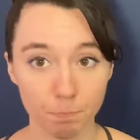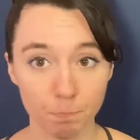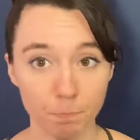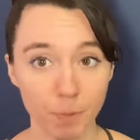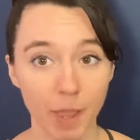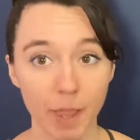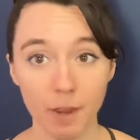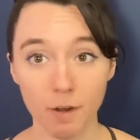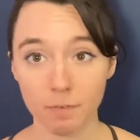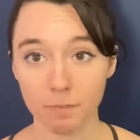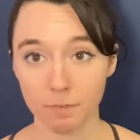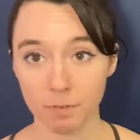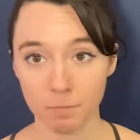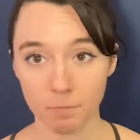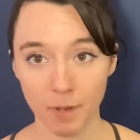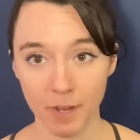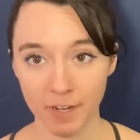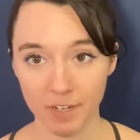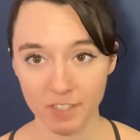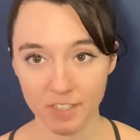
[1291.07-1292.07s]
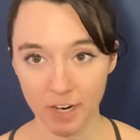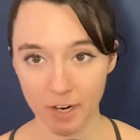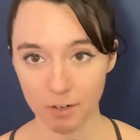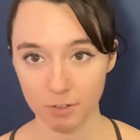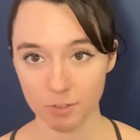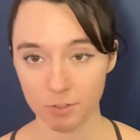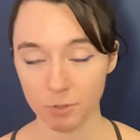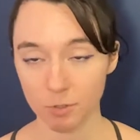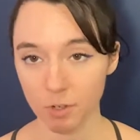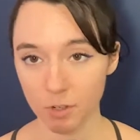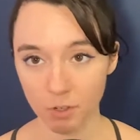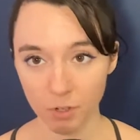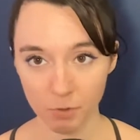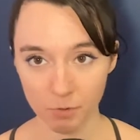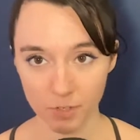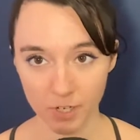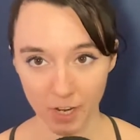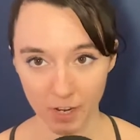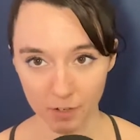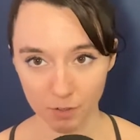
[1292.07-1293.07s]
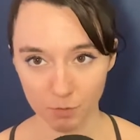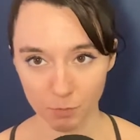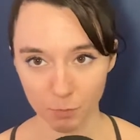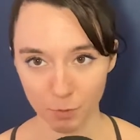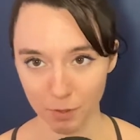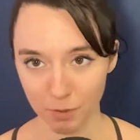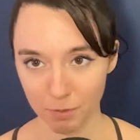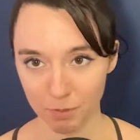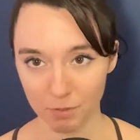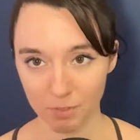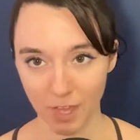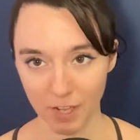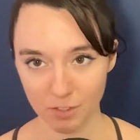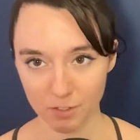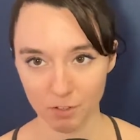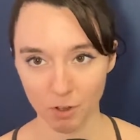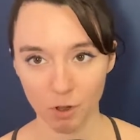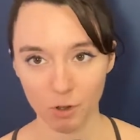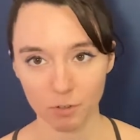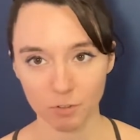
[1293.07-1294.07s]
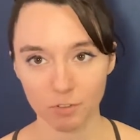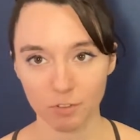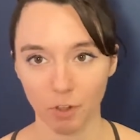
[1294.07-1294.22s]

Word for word: pay for my entire student loan debt with that song.